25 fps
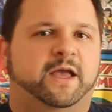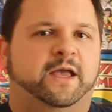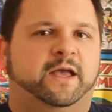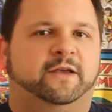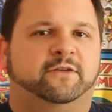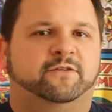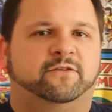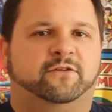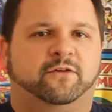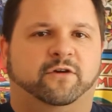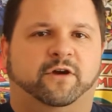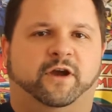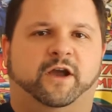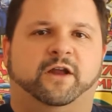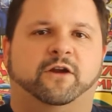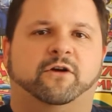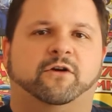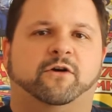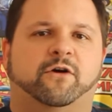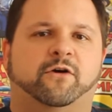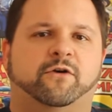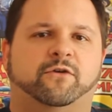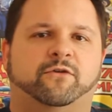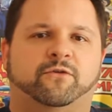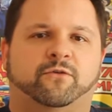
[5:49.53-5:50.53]
It's
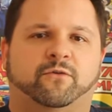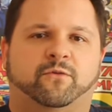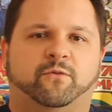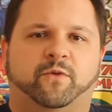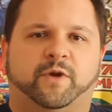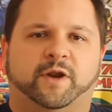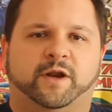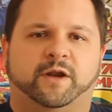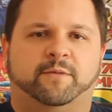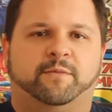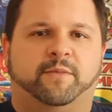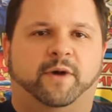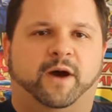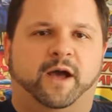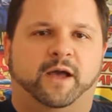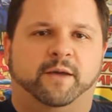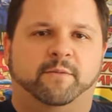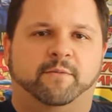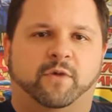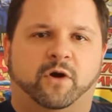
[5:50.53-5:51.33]
creator owned, written by